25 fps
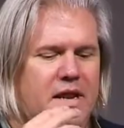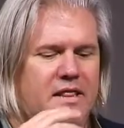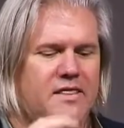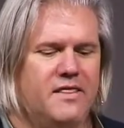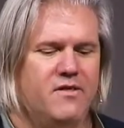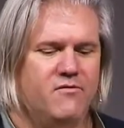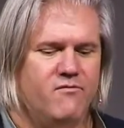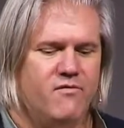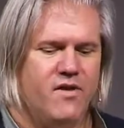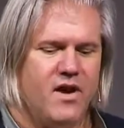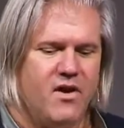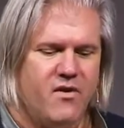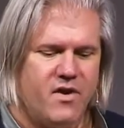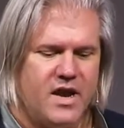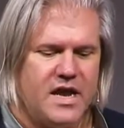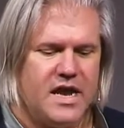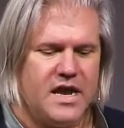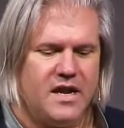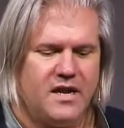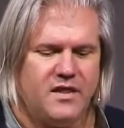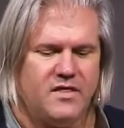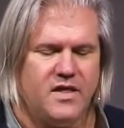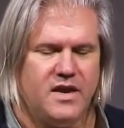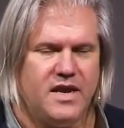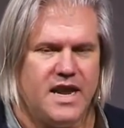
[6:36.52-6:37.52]
but at the
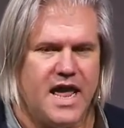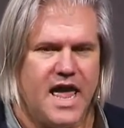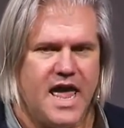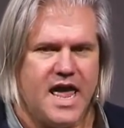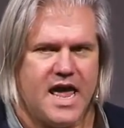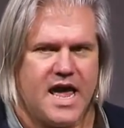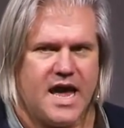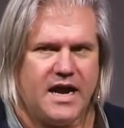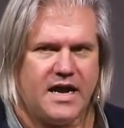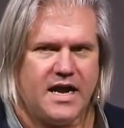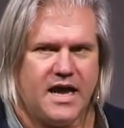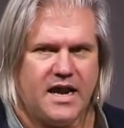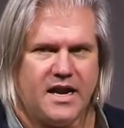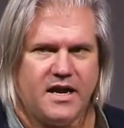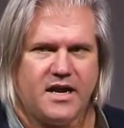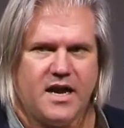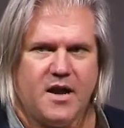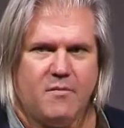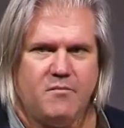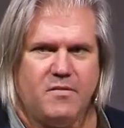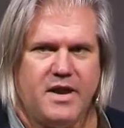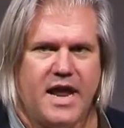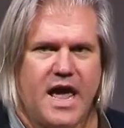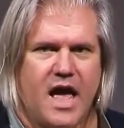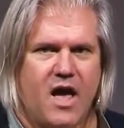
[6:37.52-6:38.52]
very end of the day, I kind
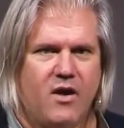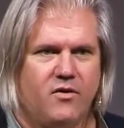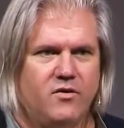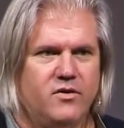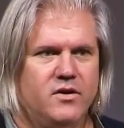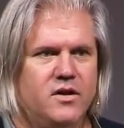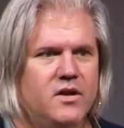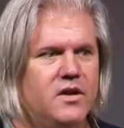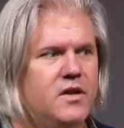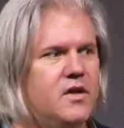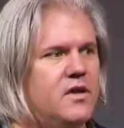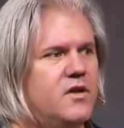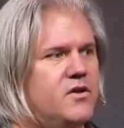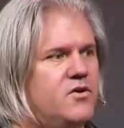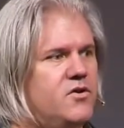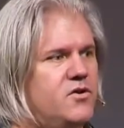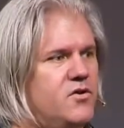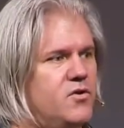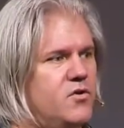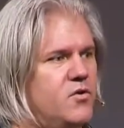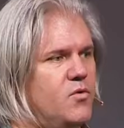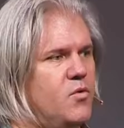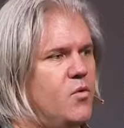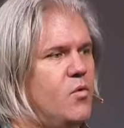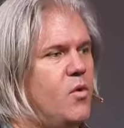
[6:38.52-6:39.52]
of come down
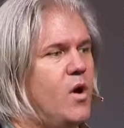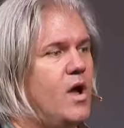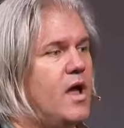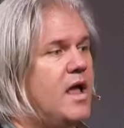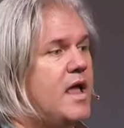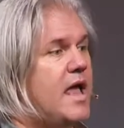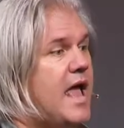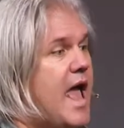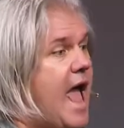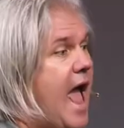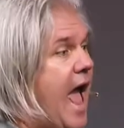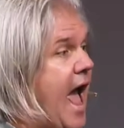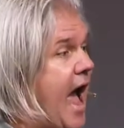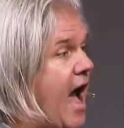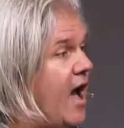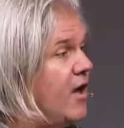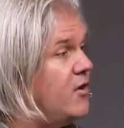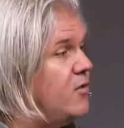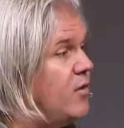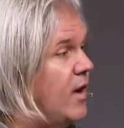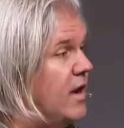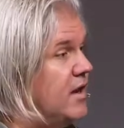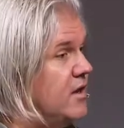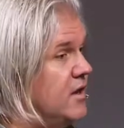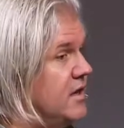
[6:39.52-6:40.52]
to
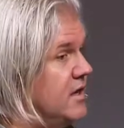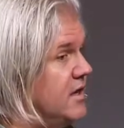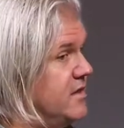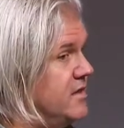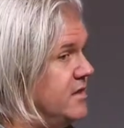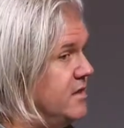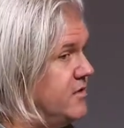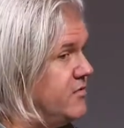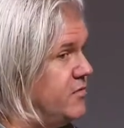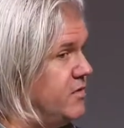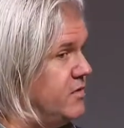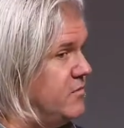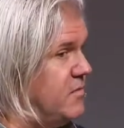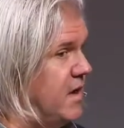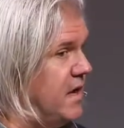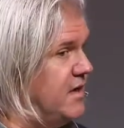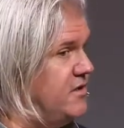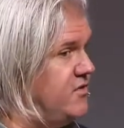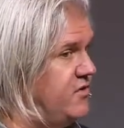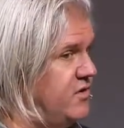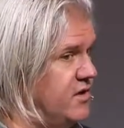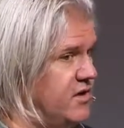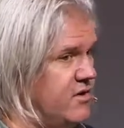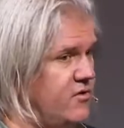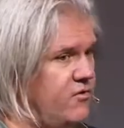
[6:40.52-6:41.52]
how do I look at this with
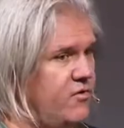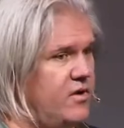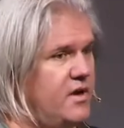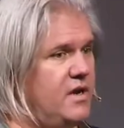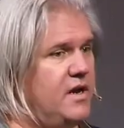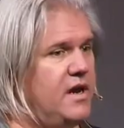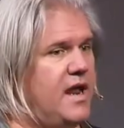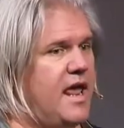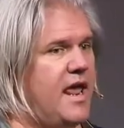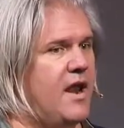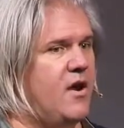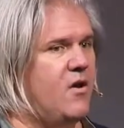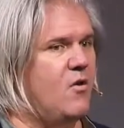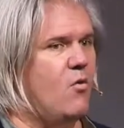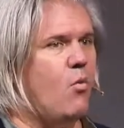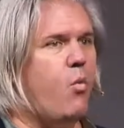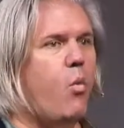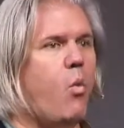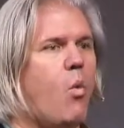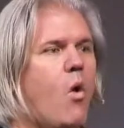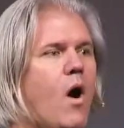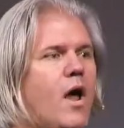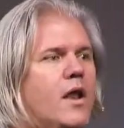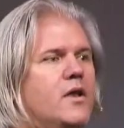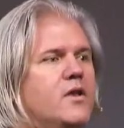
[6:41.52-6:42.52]
my children
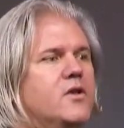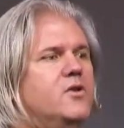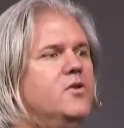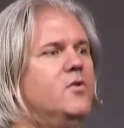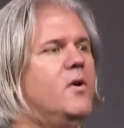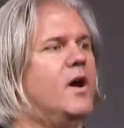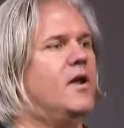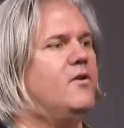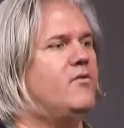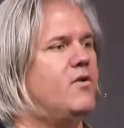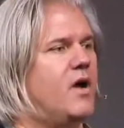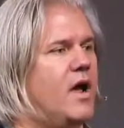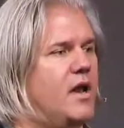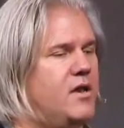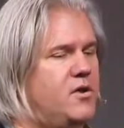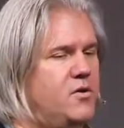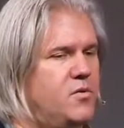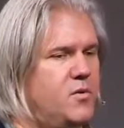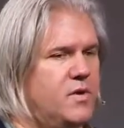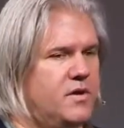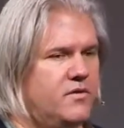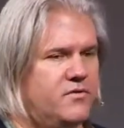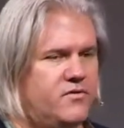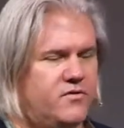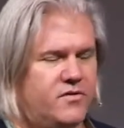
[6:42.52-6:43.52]
and what do I try
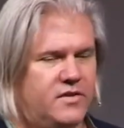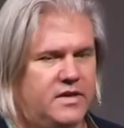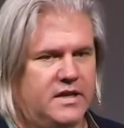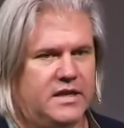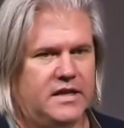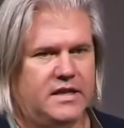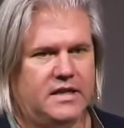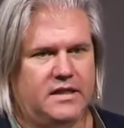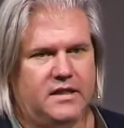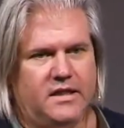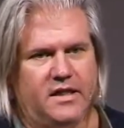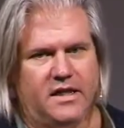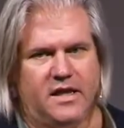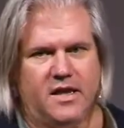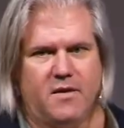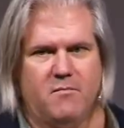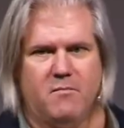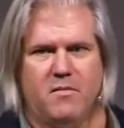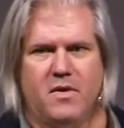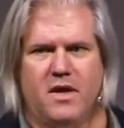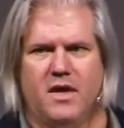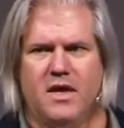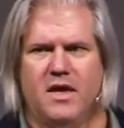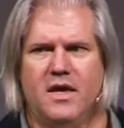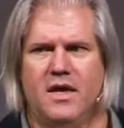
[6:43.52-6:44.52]
to instill in
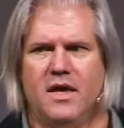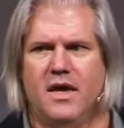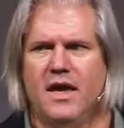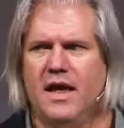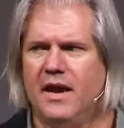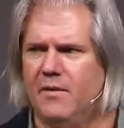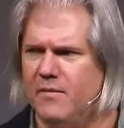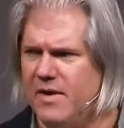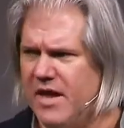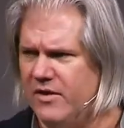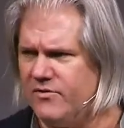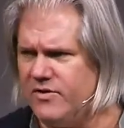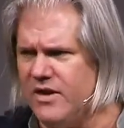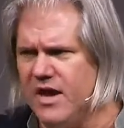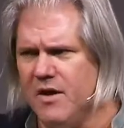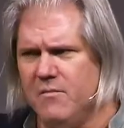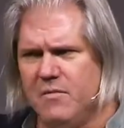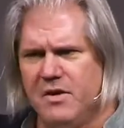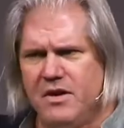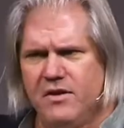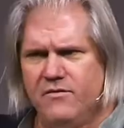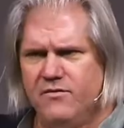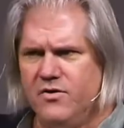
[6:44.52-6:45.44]
them? And let me ask you, how